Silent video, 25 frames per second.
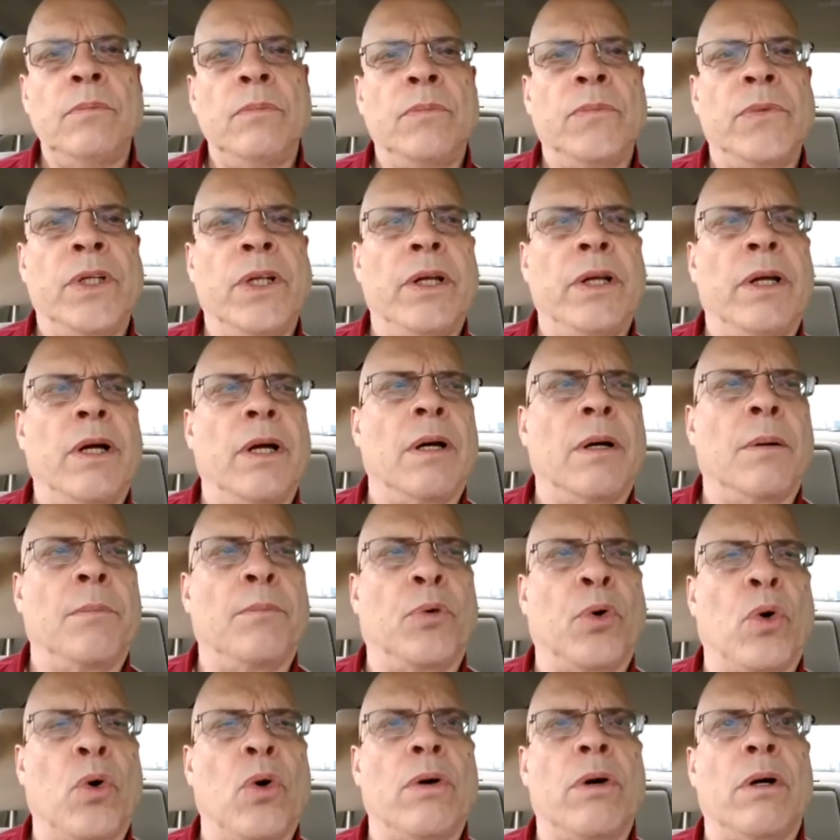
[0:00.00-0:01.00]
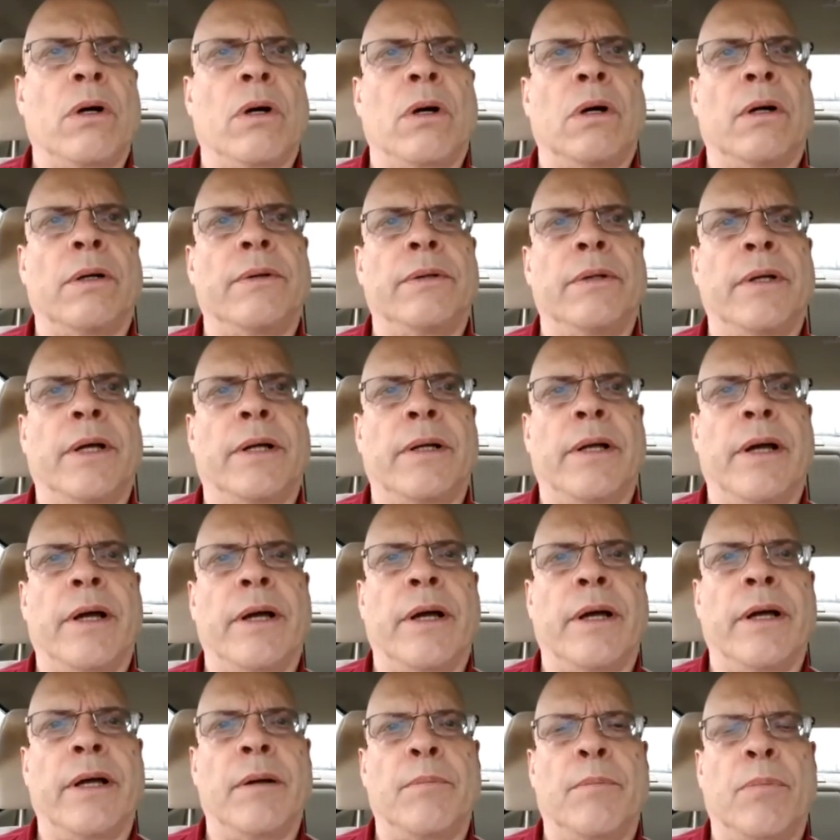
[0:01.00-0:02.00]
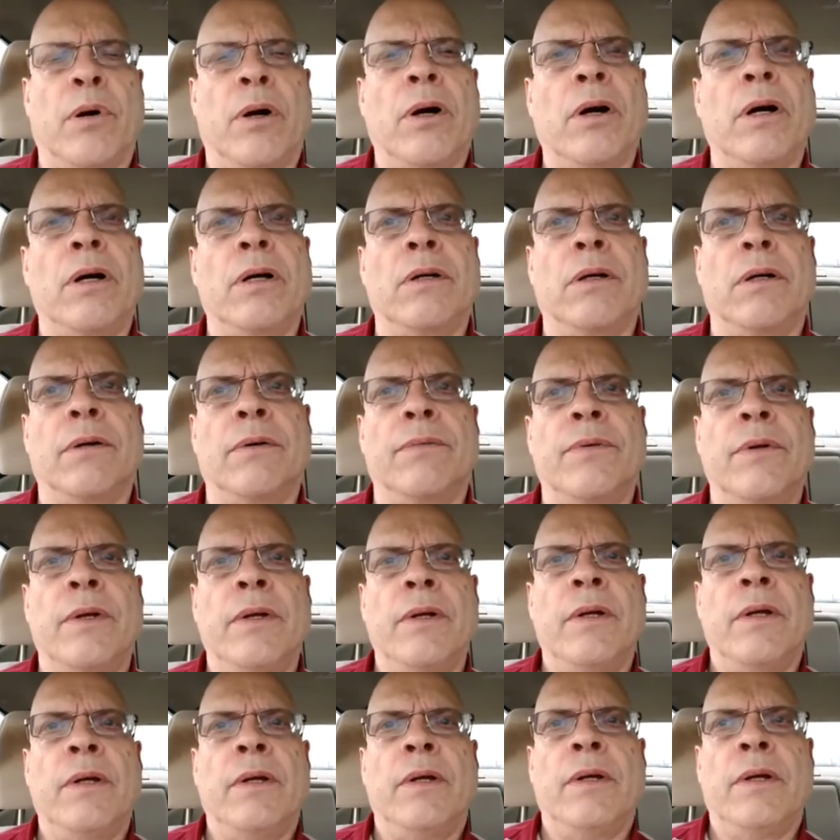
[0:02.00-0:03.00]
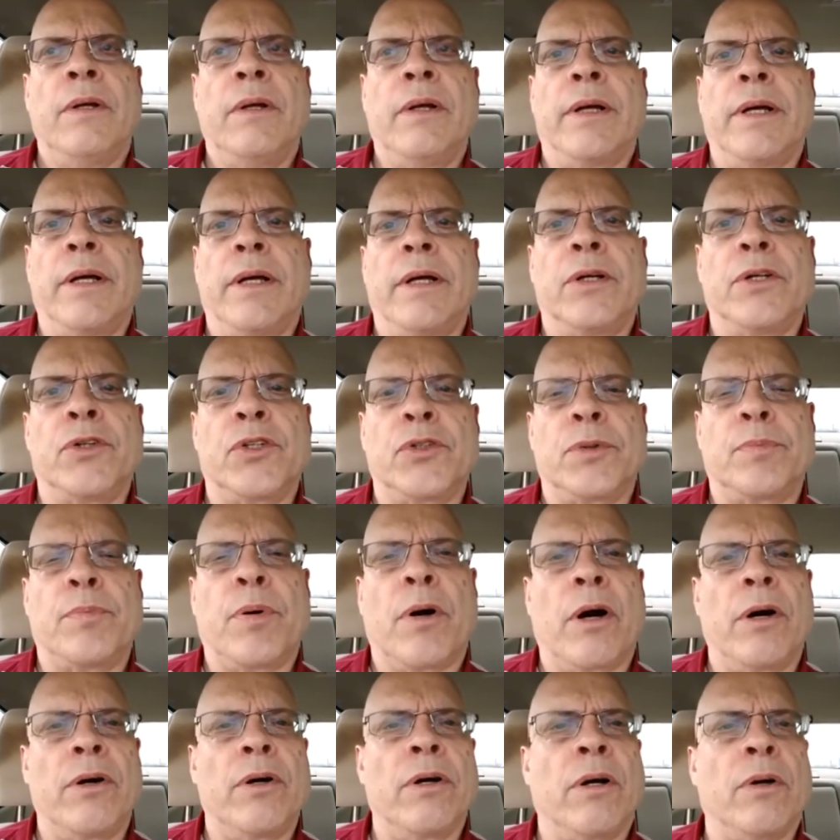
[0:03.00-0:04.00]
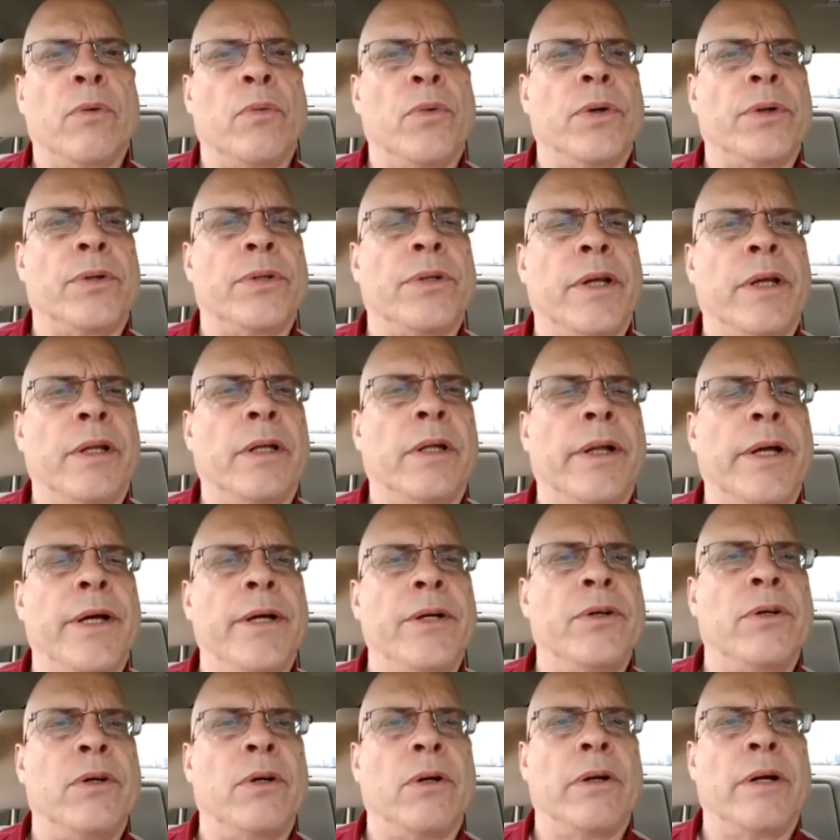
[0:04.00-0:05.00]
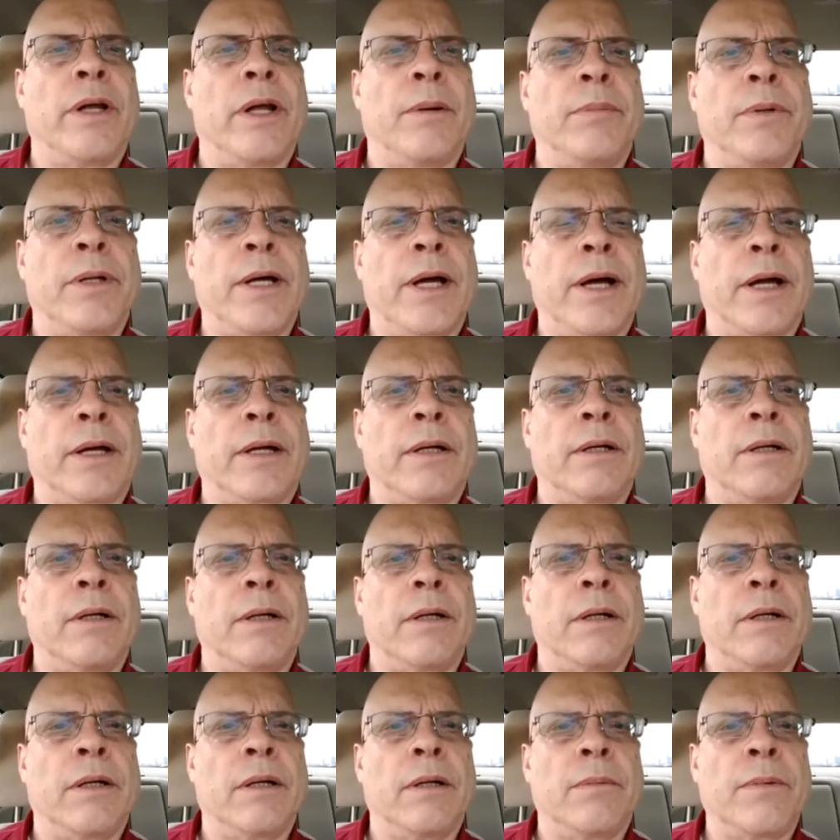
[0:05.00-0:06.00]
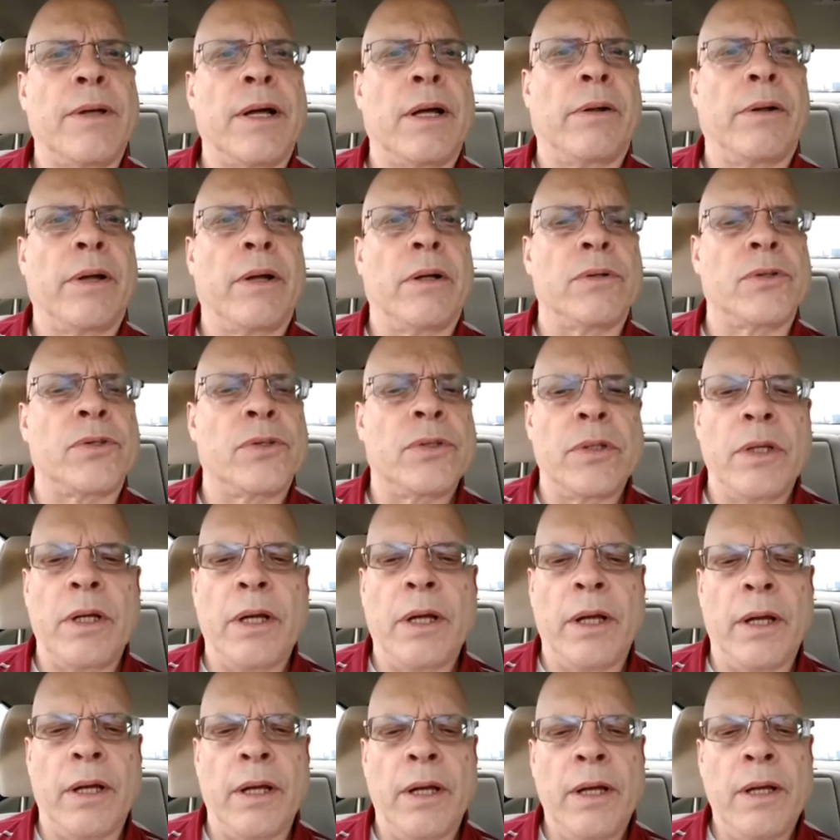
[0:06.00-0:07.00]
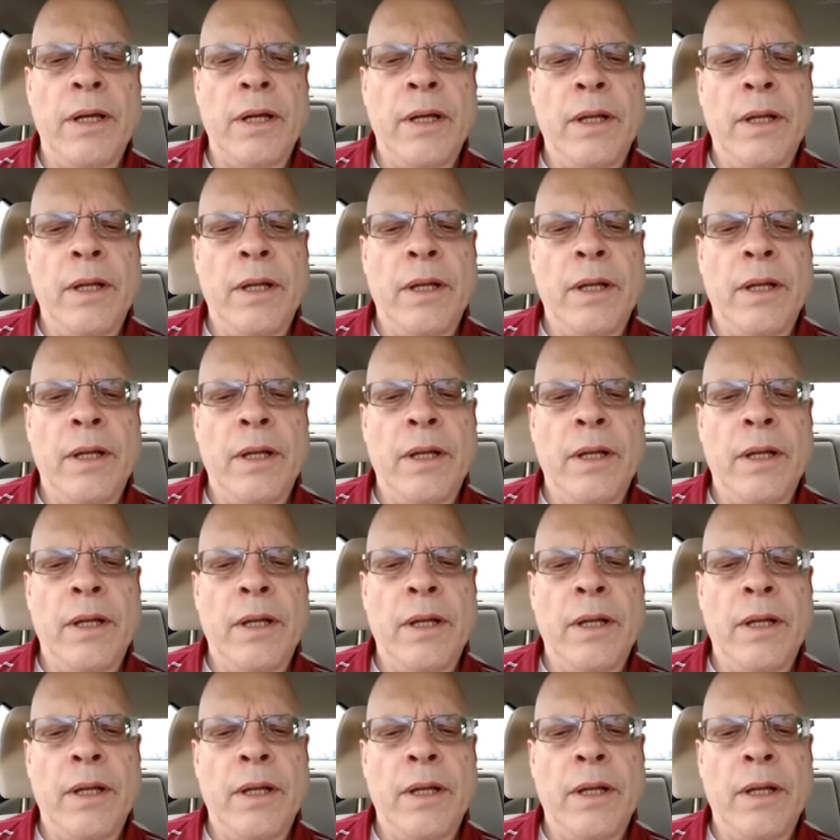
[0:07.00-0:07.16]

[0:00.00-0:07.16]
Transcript: The broker that I am part of has partnered with a lender named Knock LLC.